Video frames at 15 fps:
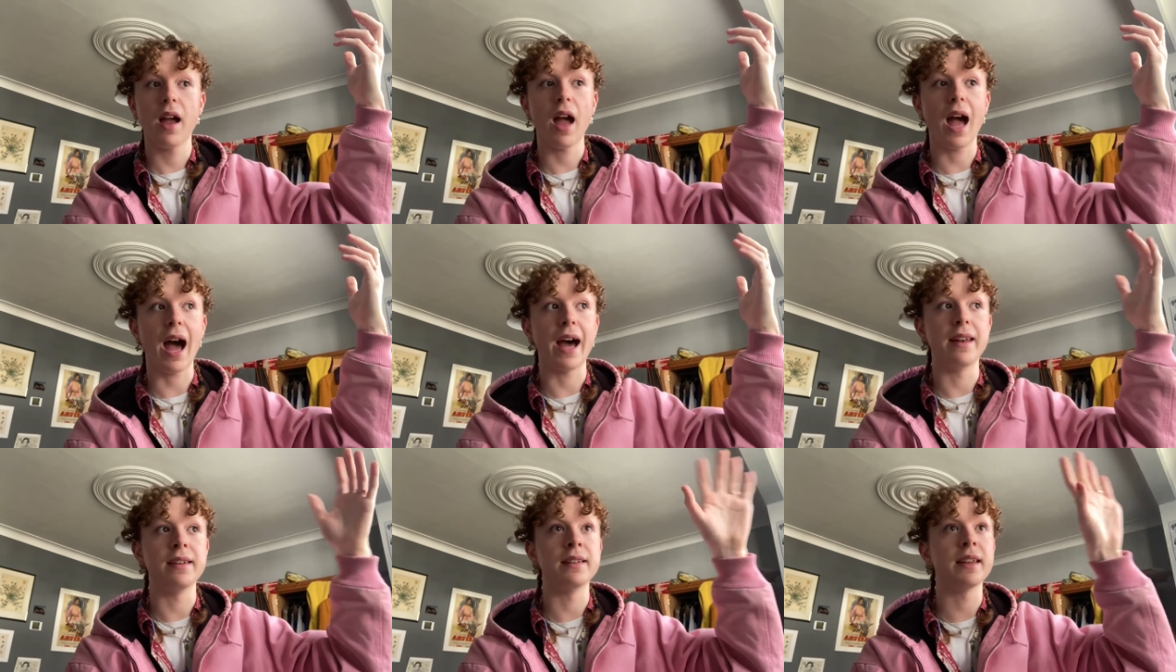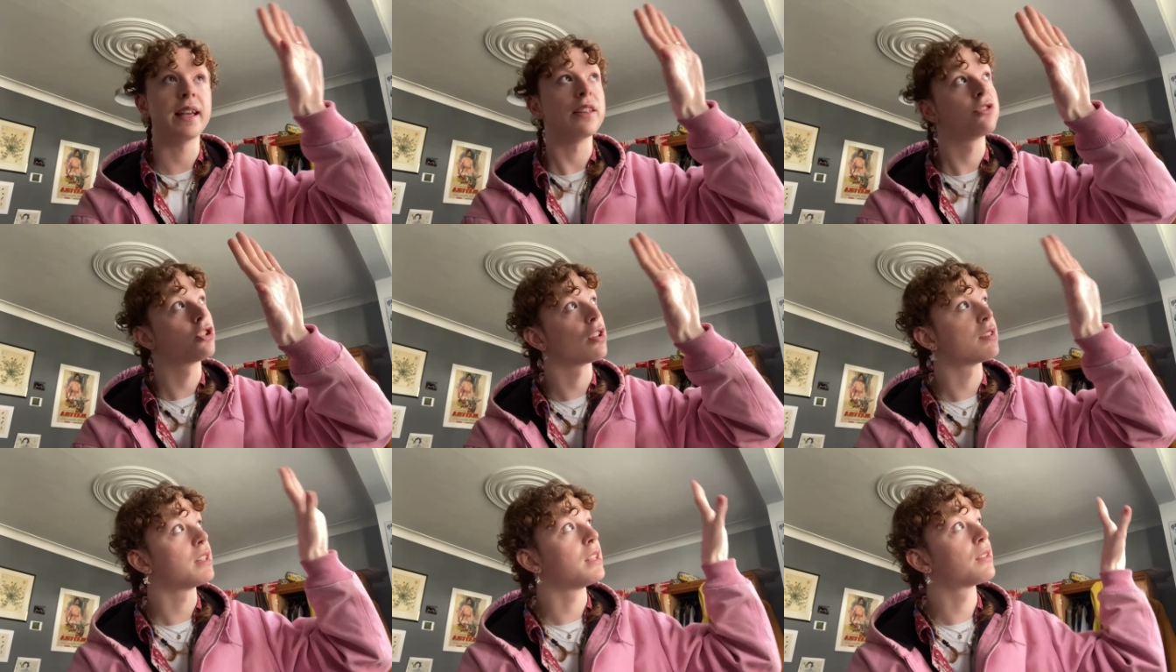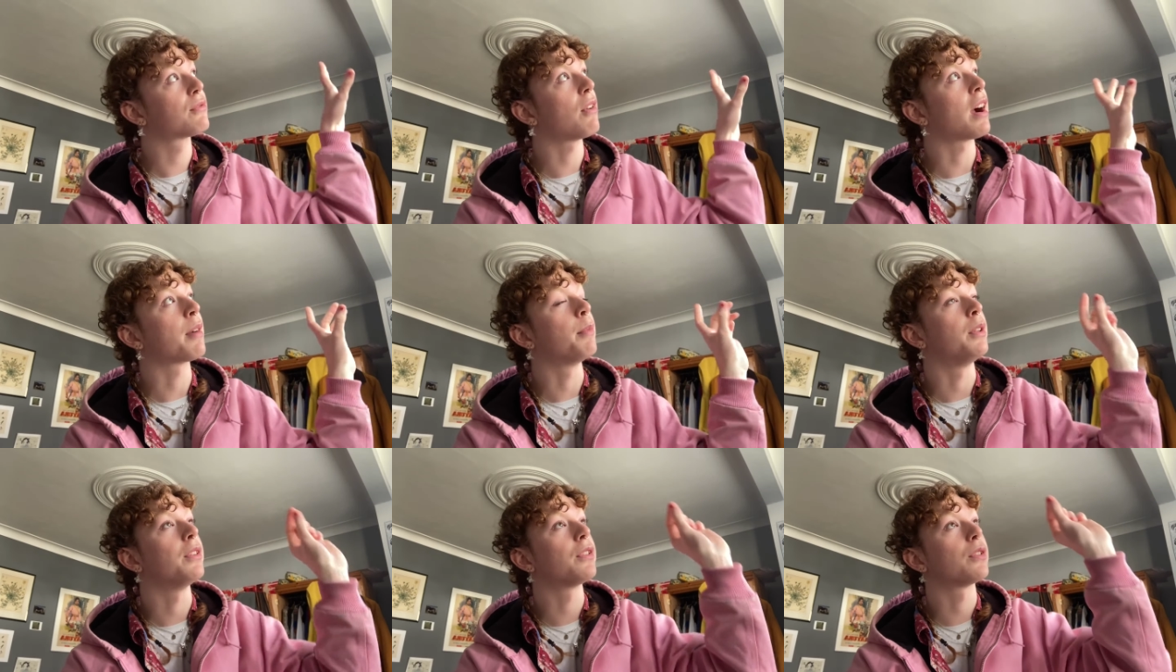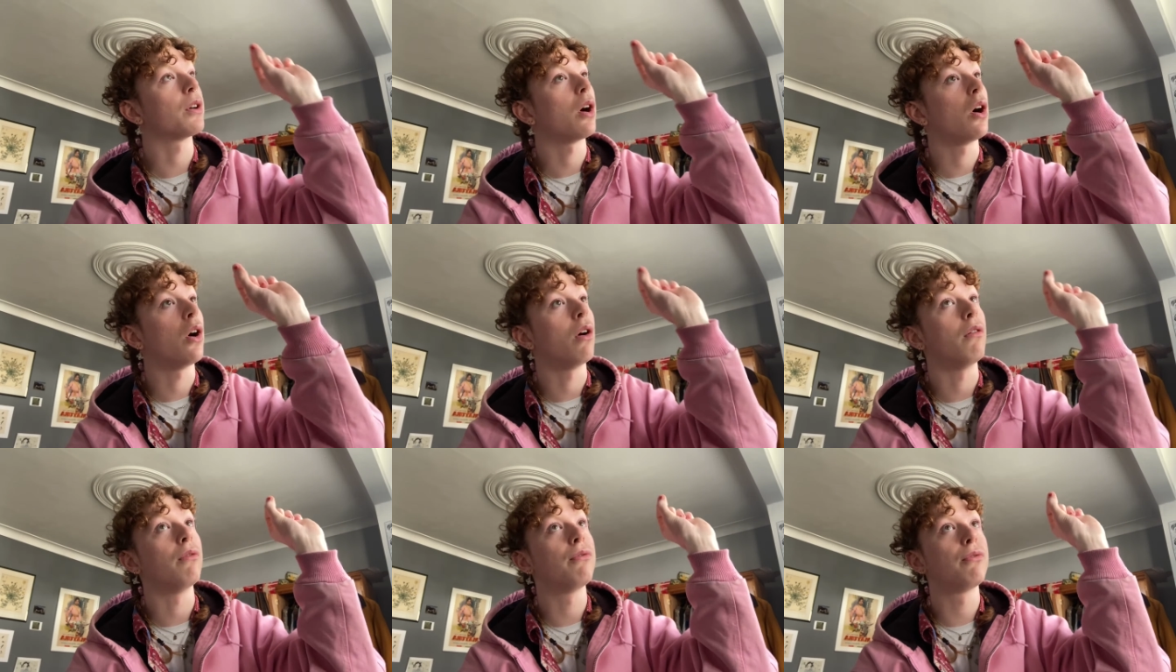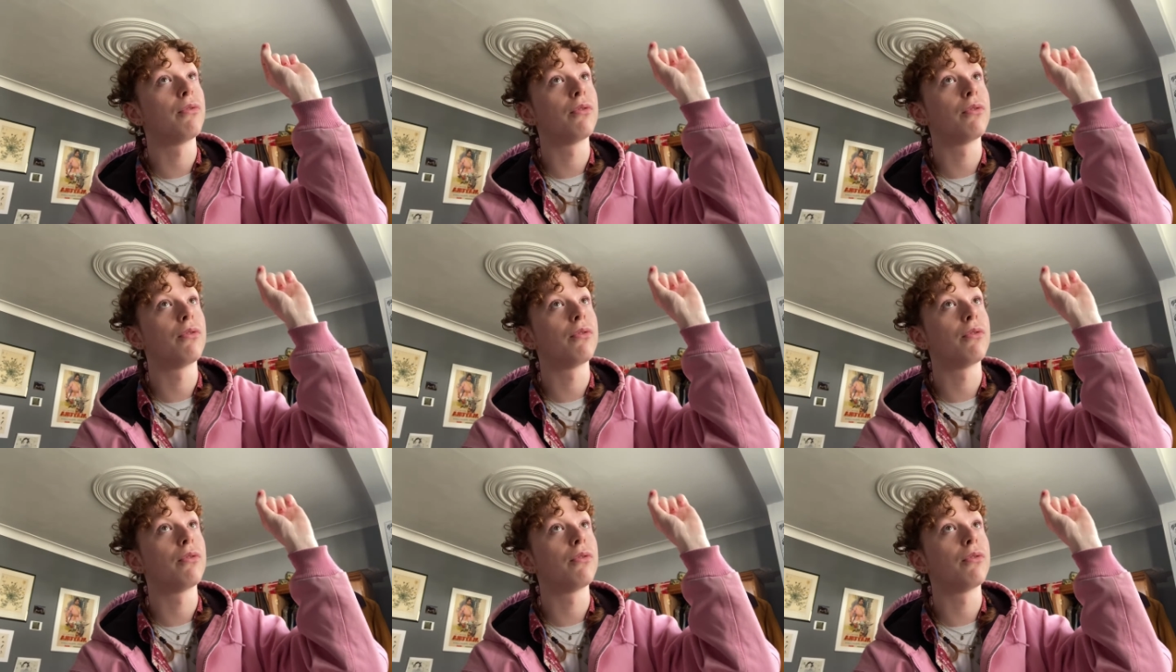And it's just these fragments of